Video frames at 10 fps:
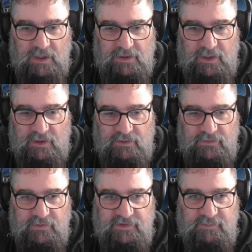Now,
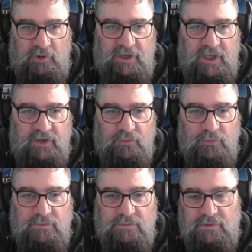this brake
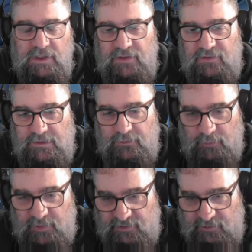handle is a little
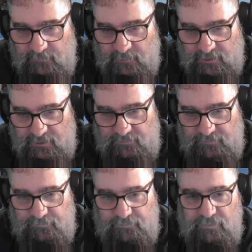bit different.
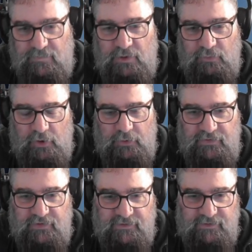You'll
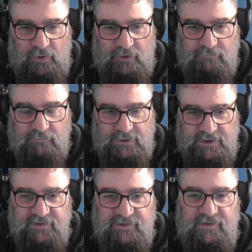notice it's got
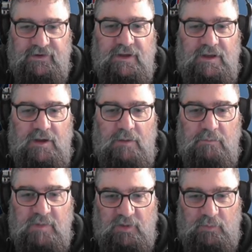release,
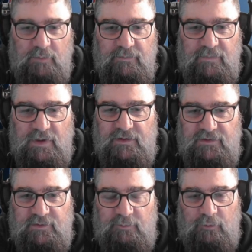minimum,
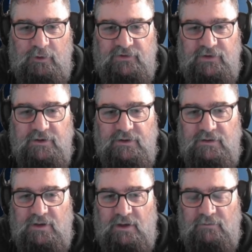suppression,
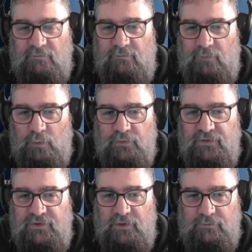and full
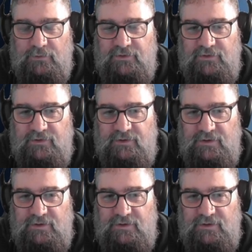service.